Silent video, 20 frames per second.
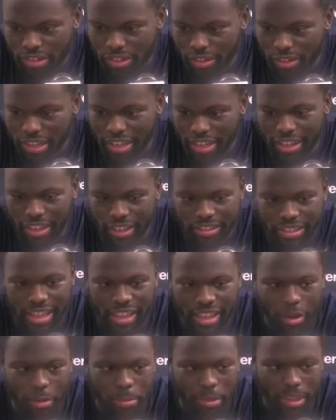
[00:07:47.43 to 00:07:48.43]
Oh, they
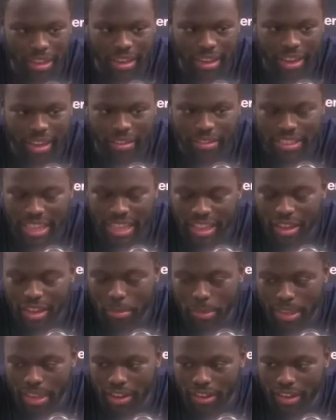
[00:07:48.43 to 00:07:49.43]
helped me a lot. They helped
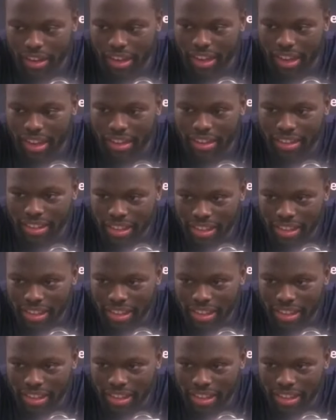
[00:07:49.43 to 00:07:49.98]
me out a lot.